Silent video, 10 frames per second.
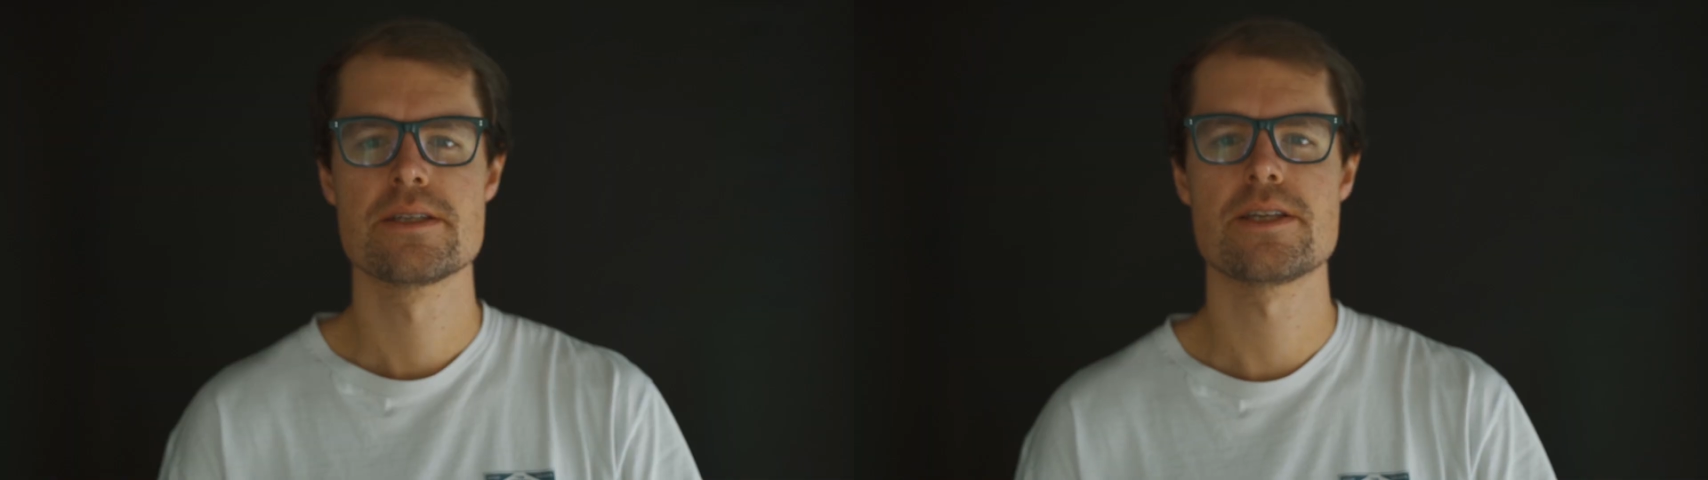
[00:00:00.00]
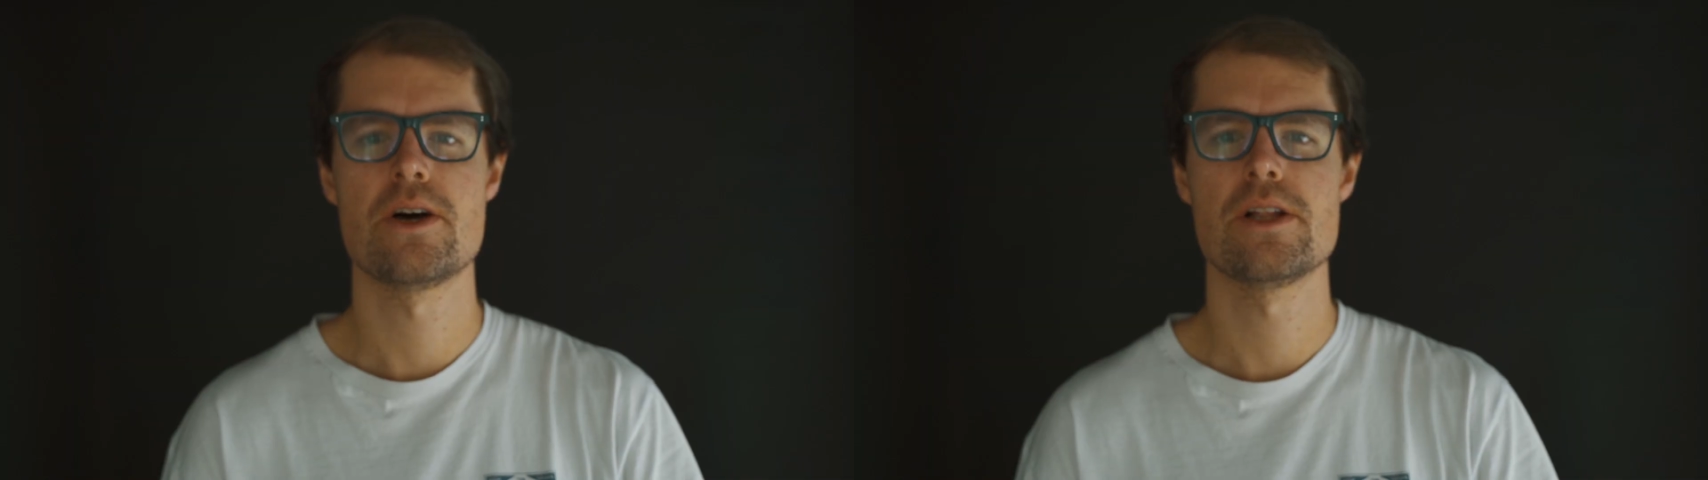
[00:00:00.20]

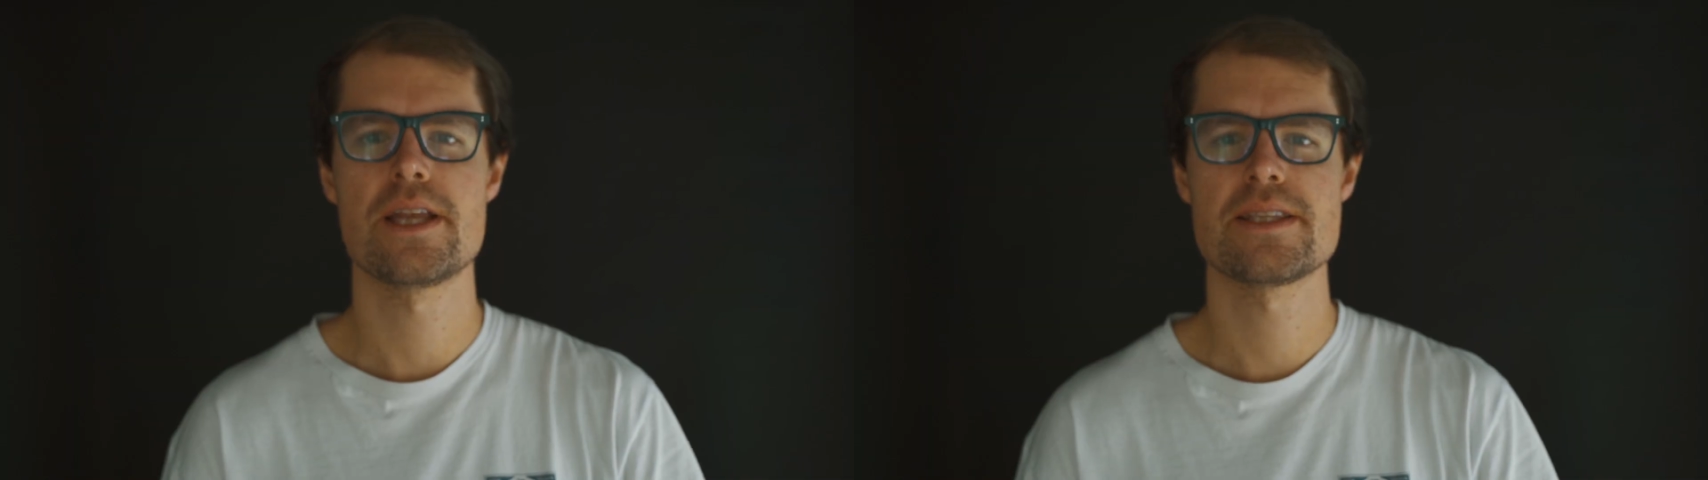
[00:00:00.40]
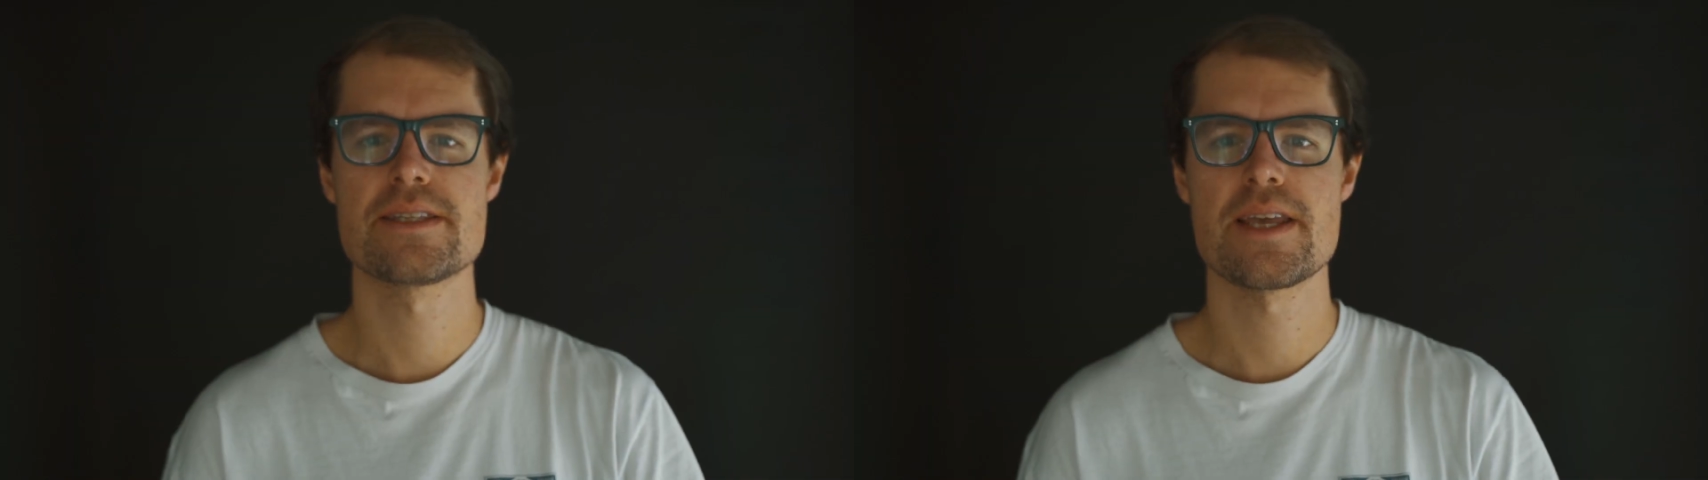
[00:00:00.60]
So
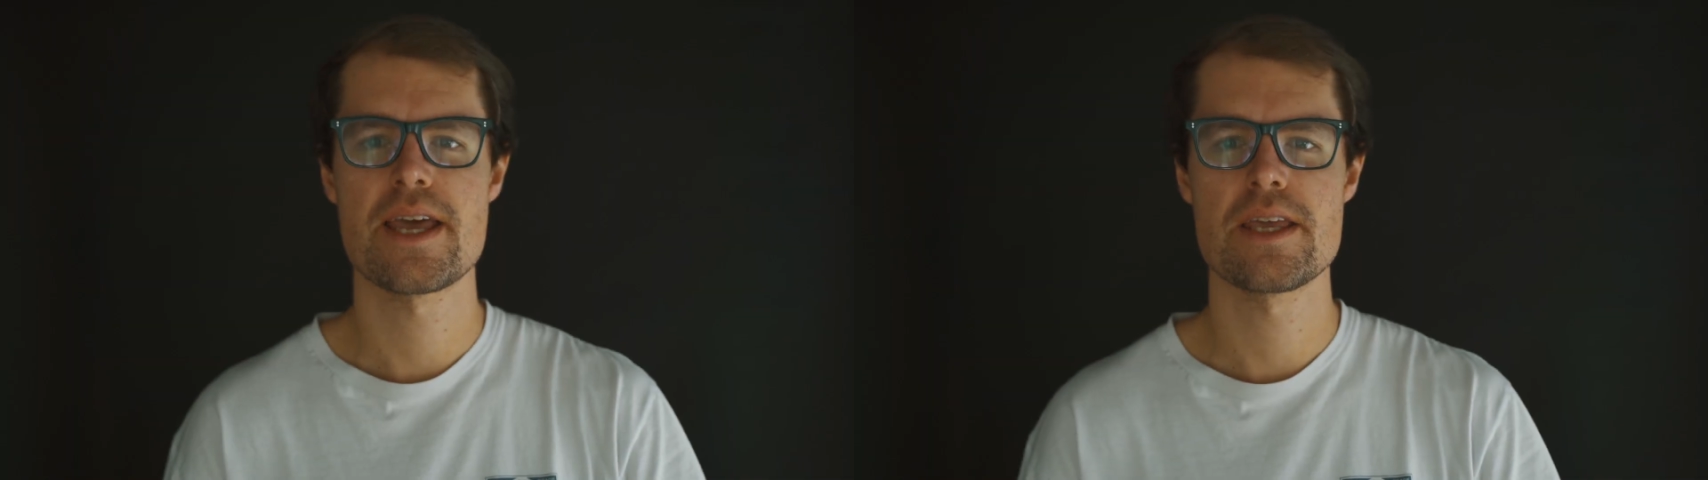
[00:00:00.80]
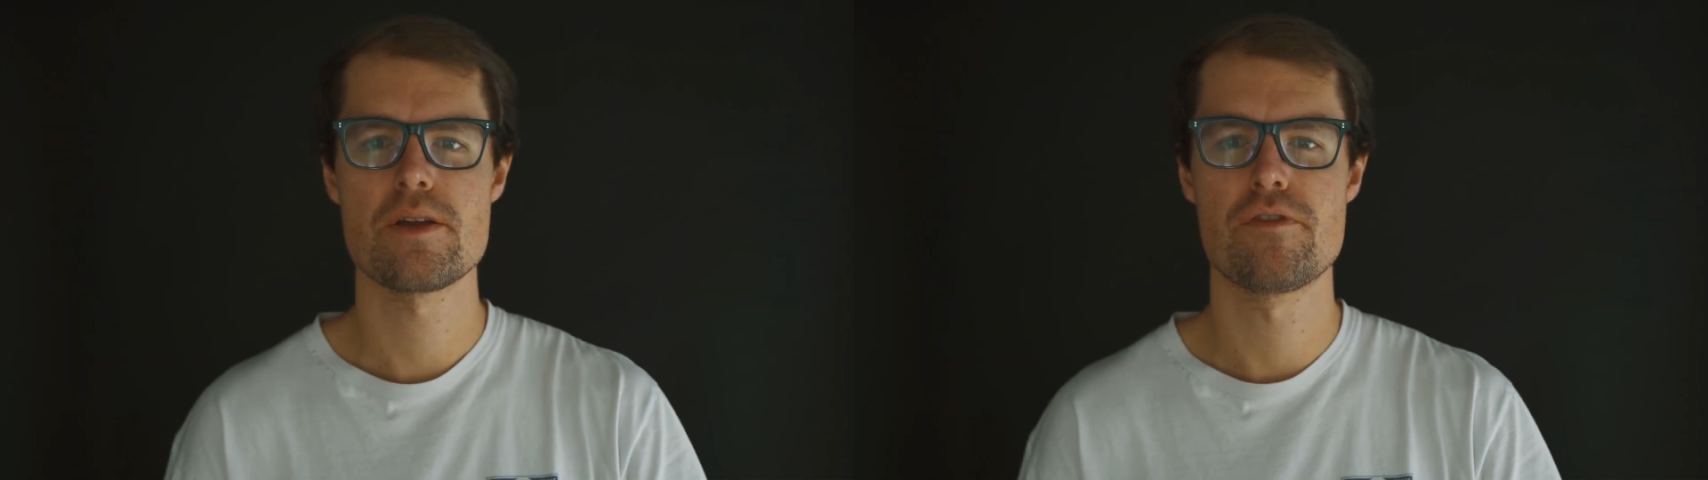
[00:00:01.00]
let's
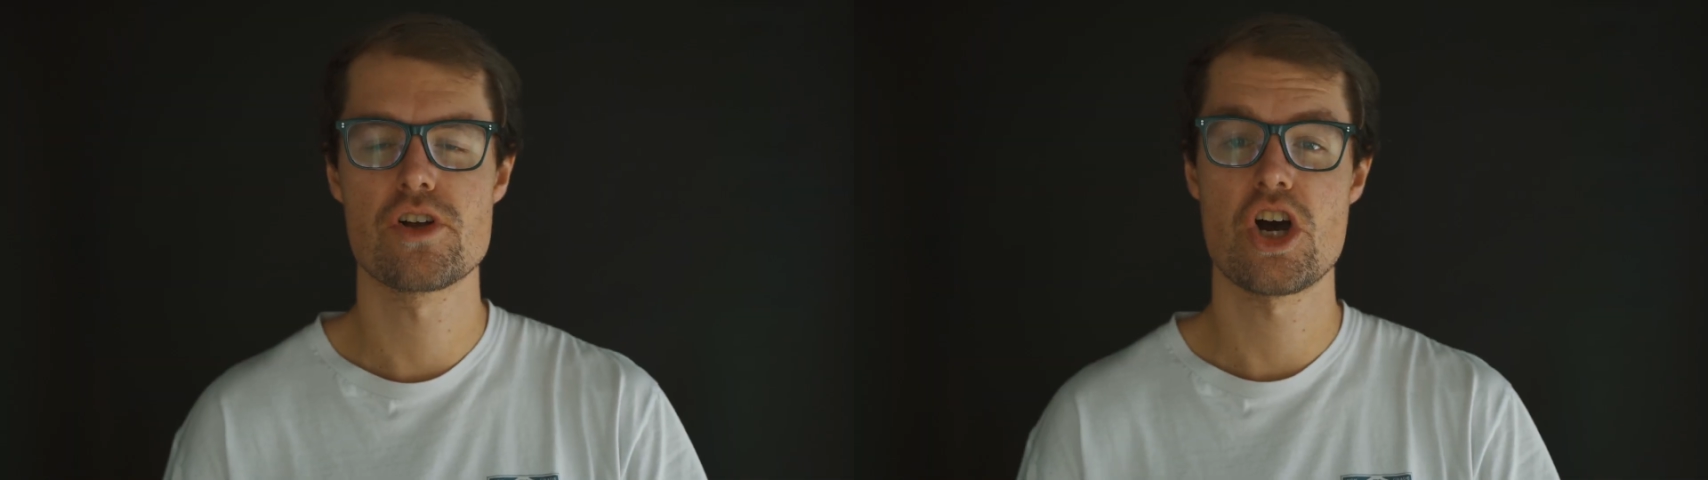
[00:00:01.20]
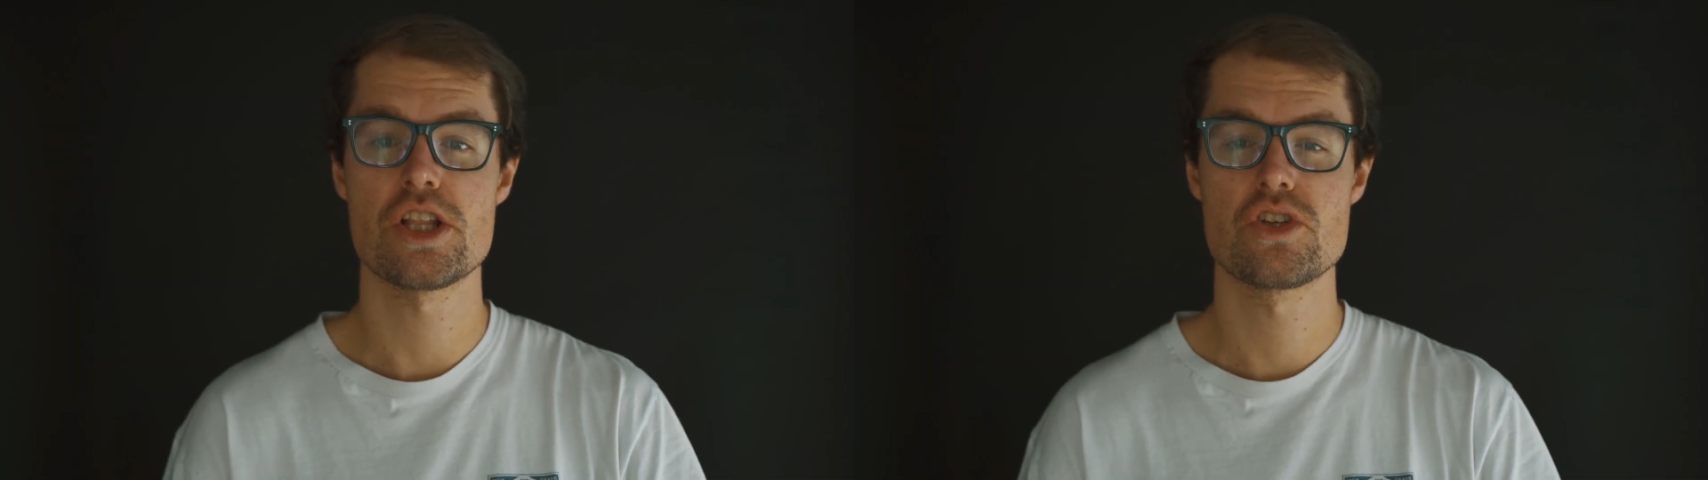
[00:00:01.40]
say you
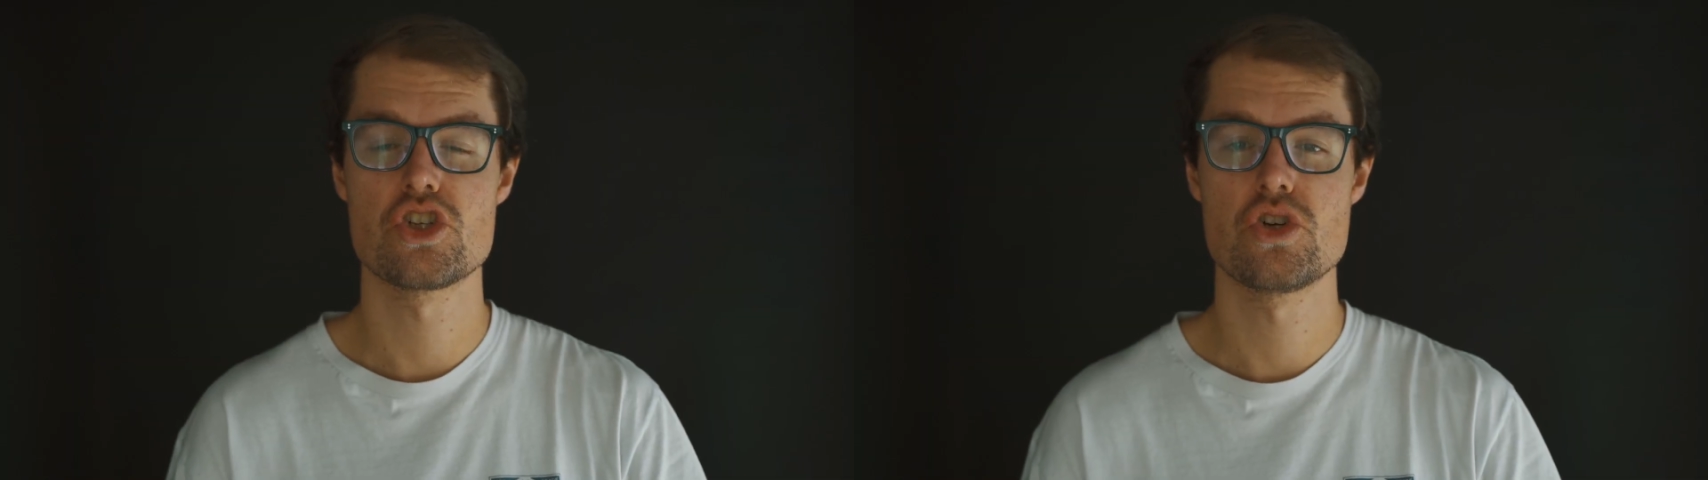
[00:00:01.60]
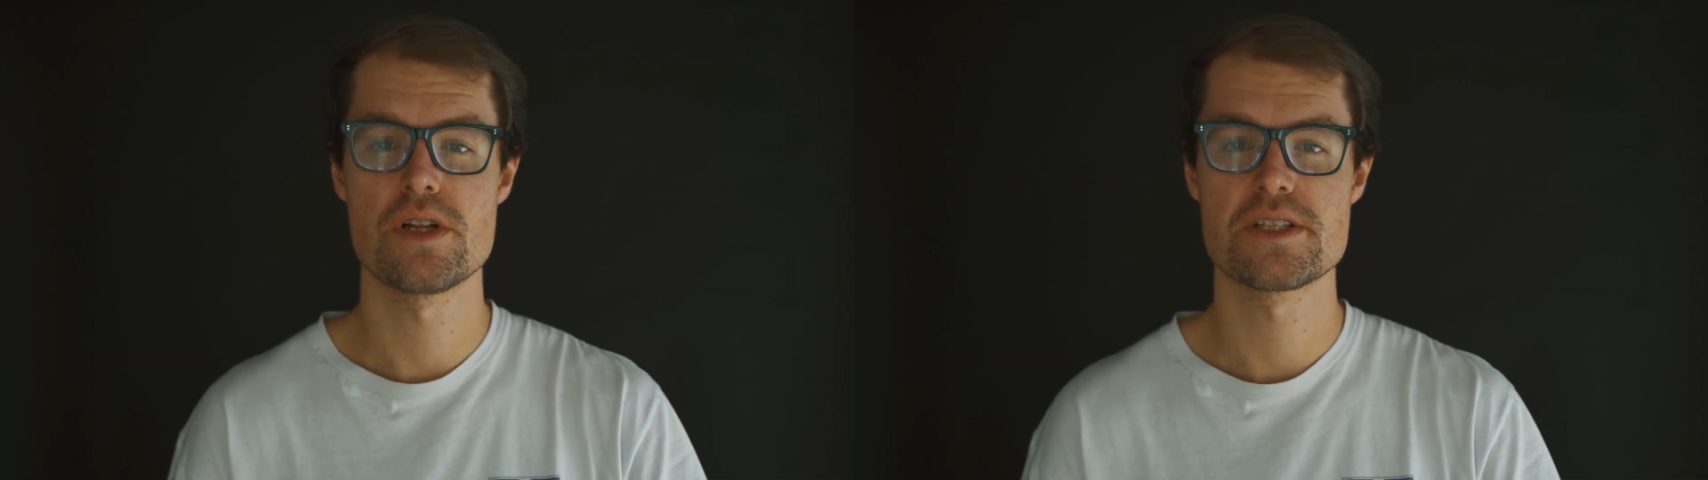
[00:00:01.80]
forgot to
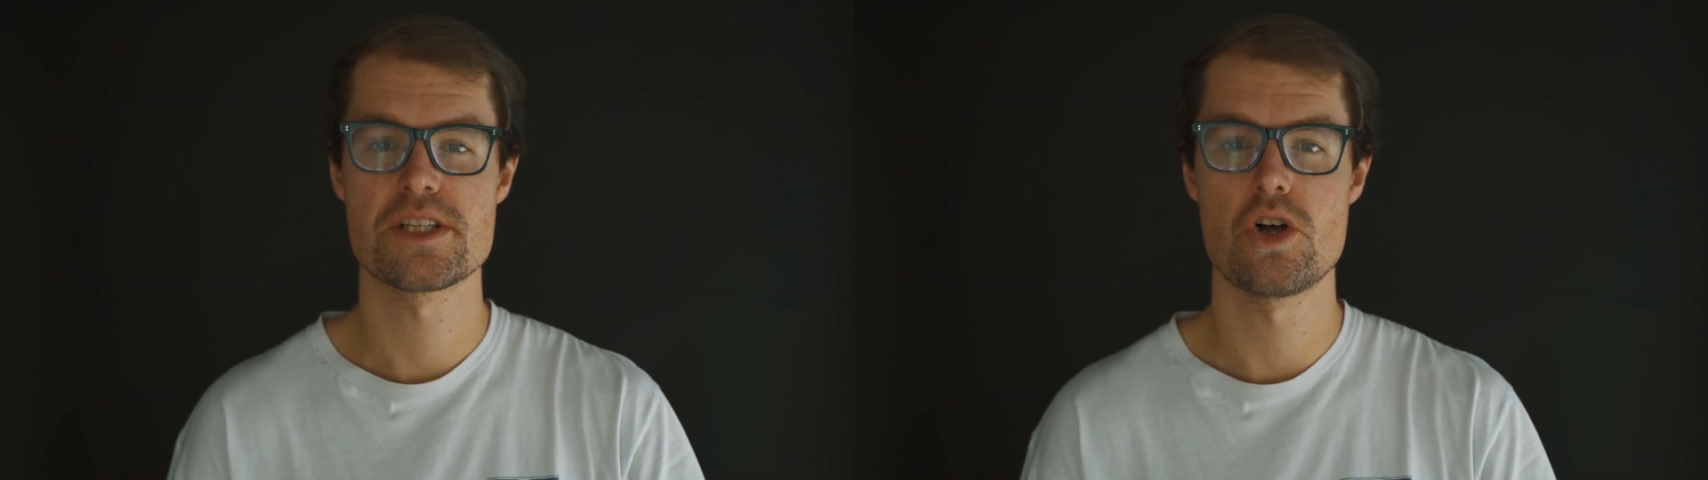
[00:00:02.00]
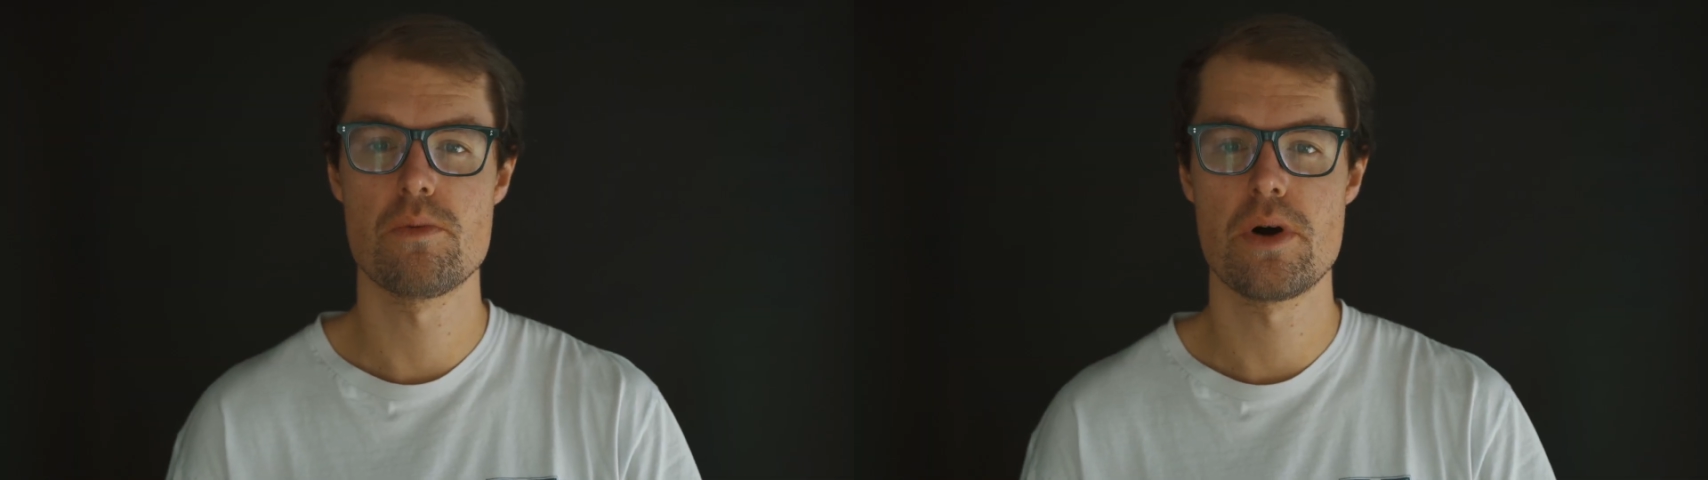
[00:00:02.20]
shoot in slow